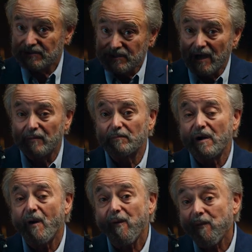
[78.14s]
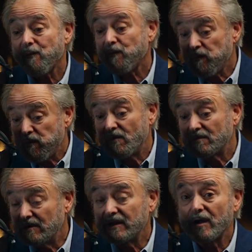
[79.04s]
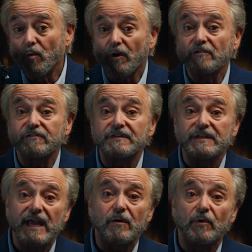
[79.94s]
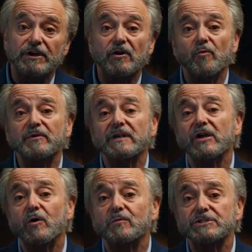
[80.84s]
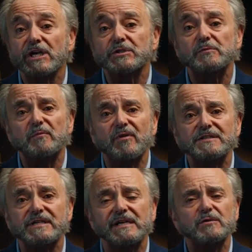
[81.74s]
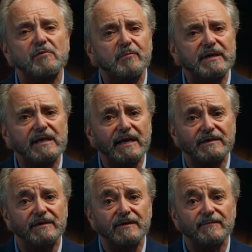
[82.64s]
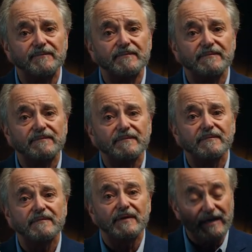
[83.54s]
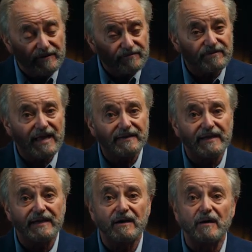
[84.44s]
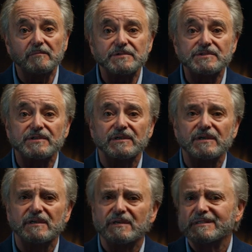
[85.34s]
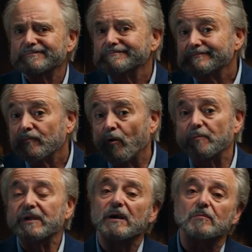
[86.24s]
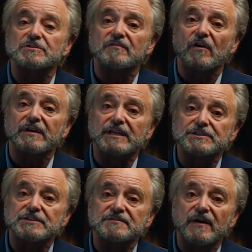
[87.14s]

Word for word: Some, well, they work for the day when an openly homosexual president will be elected. If that day comes, what becomes of our nation's